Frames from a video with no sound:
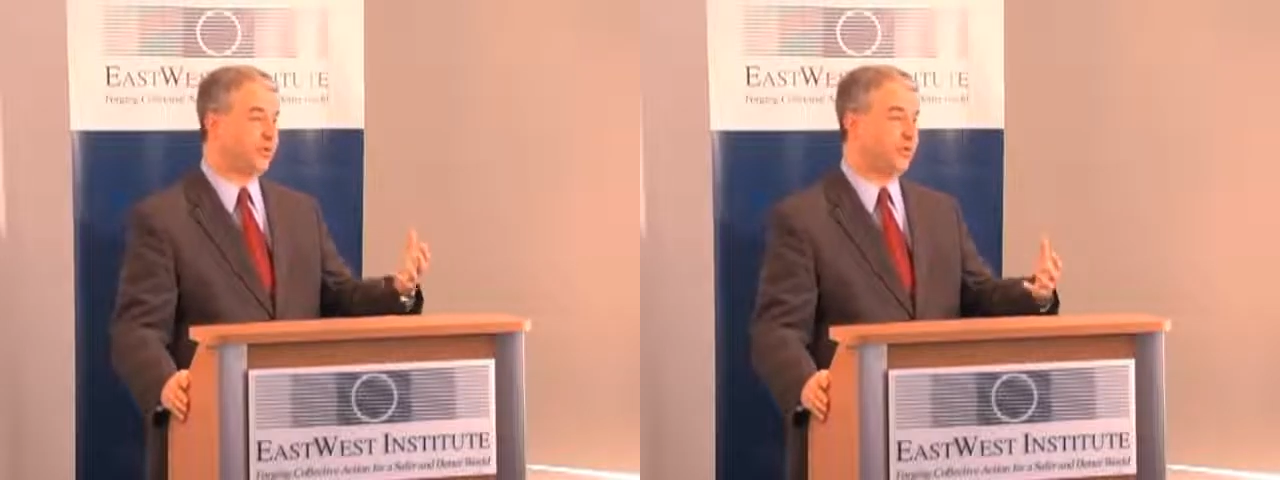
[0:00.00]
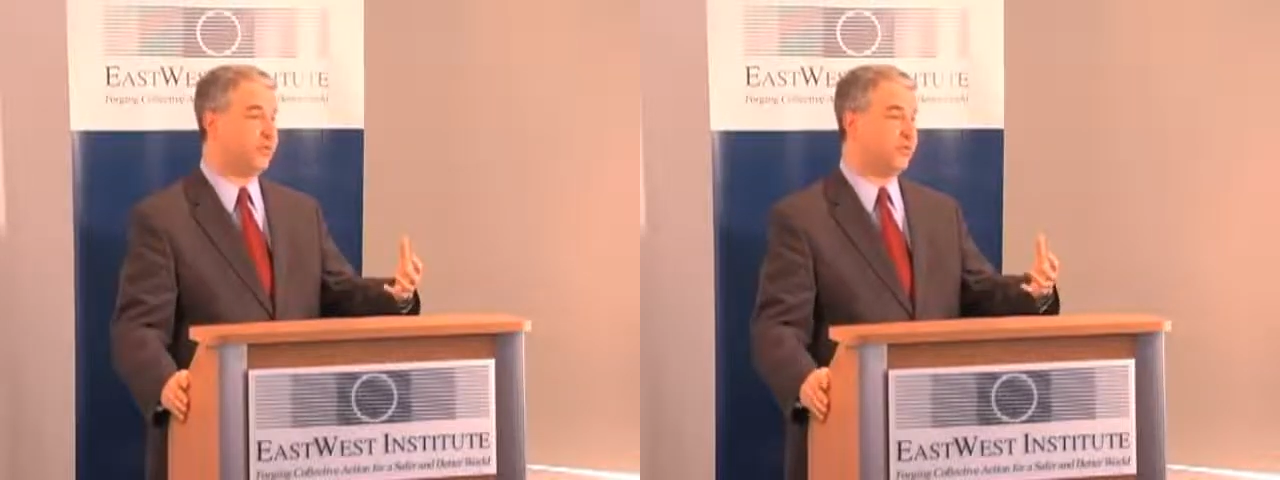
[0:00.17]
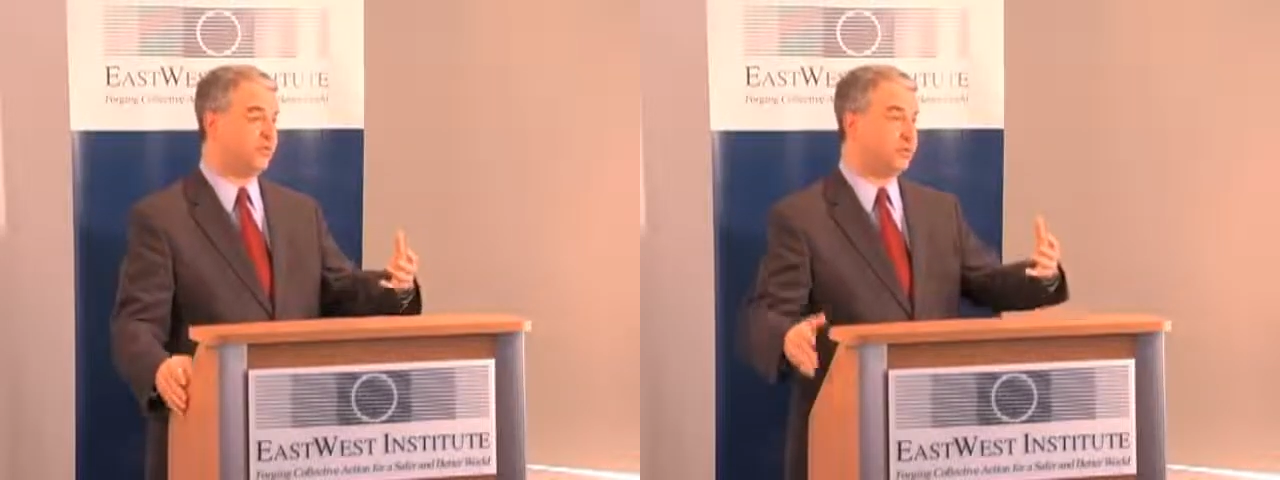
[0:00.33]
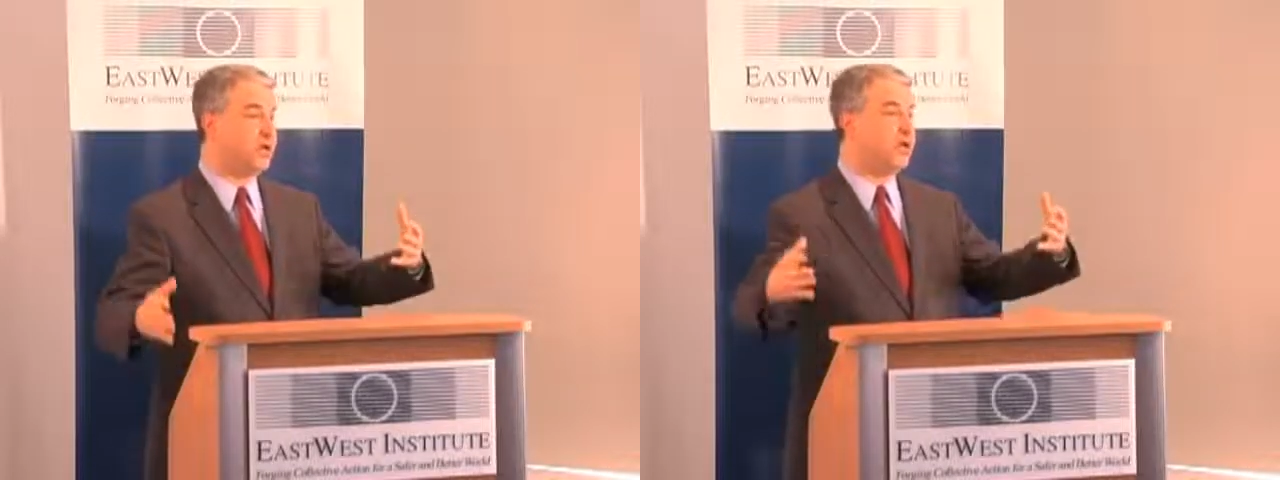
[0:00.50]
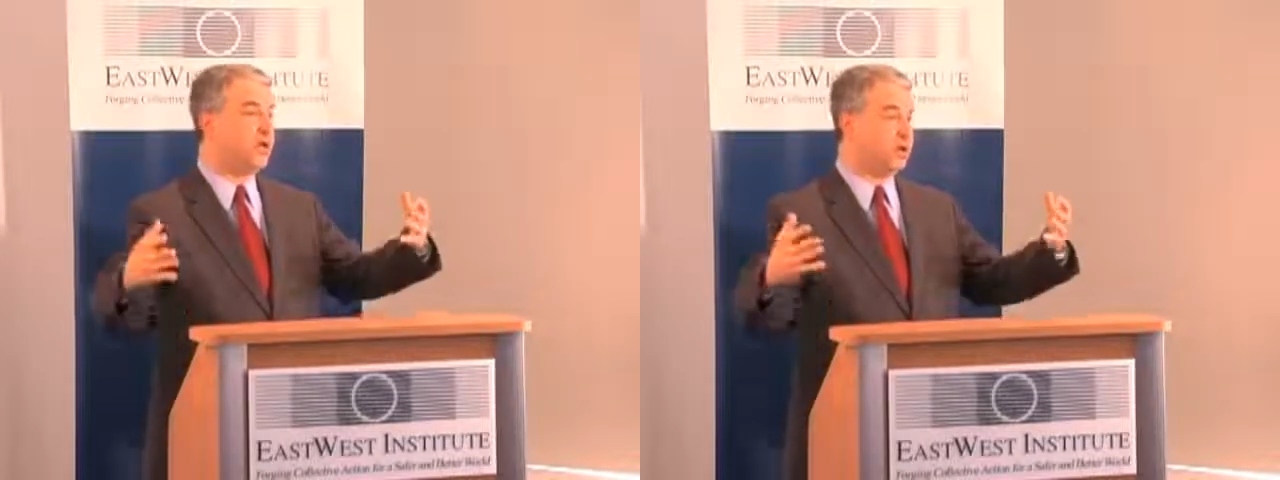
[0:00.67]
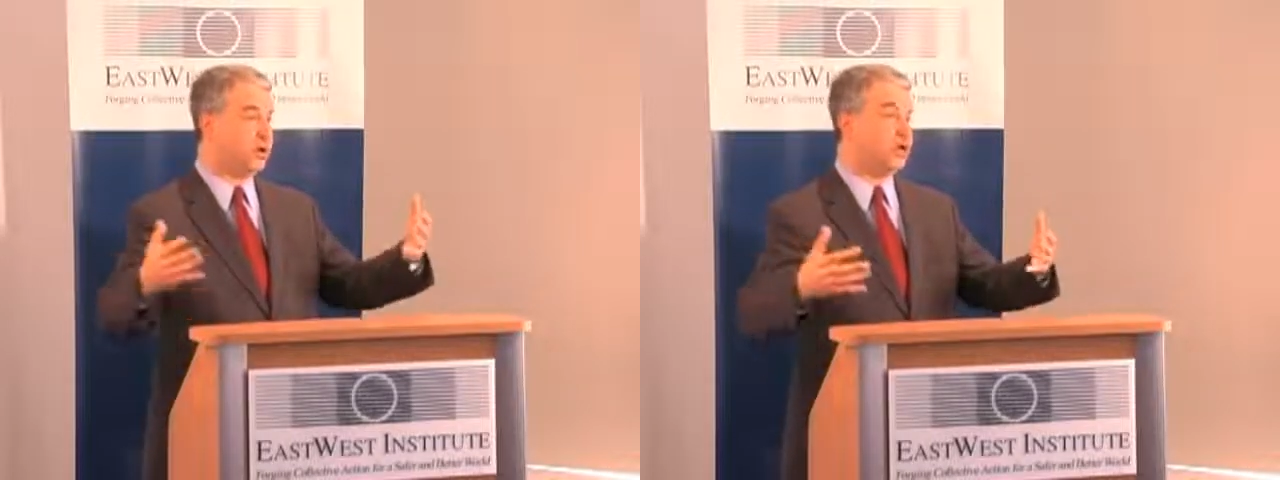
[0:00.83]
worth
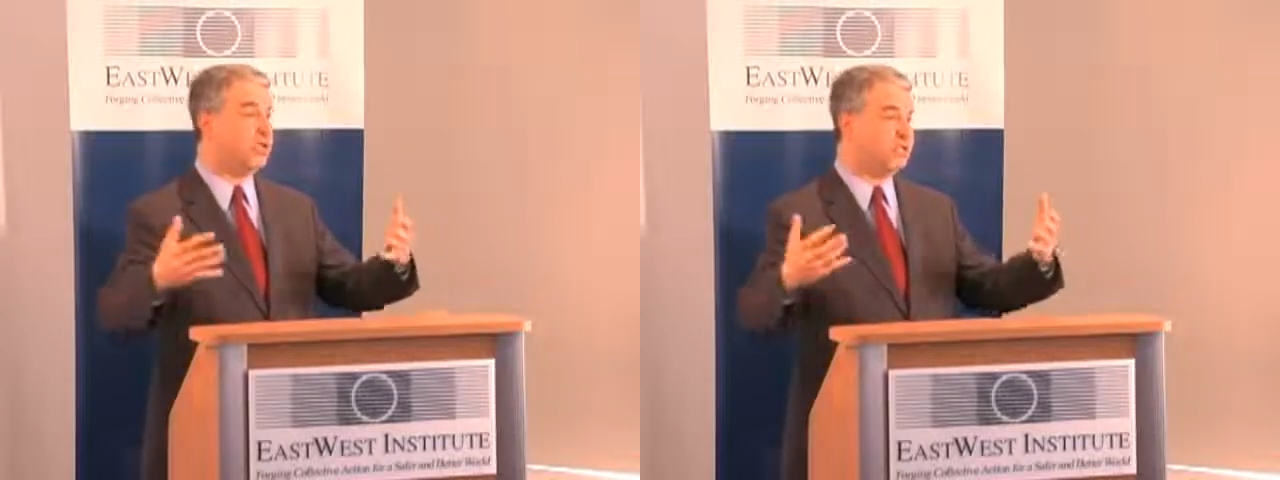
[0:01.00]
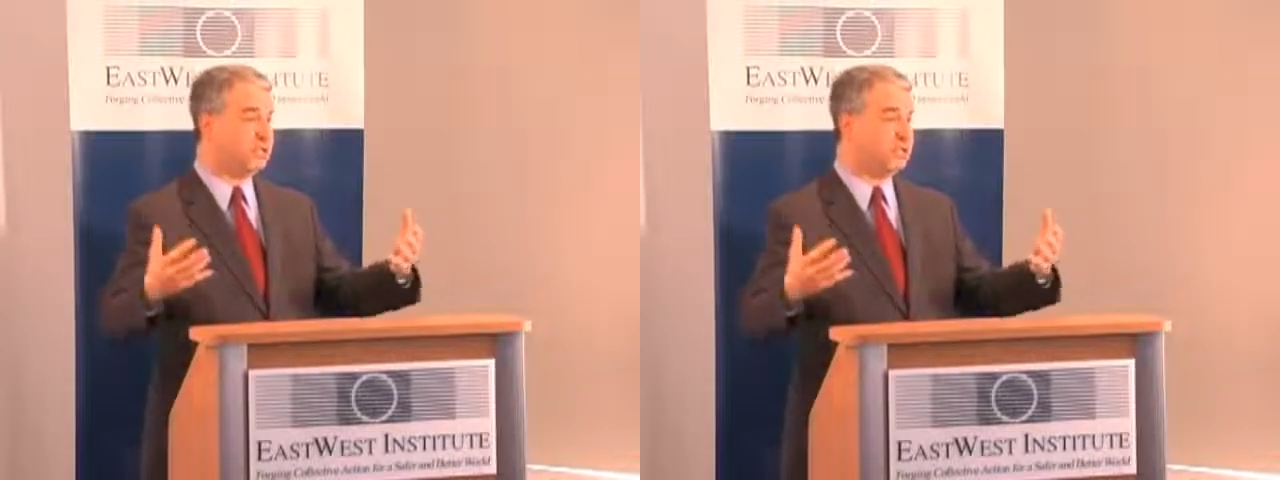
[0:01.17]
of good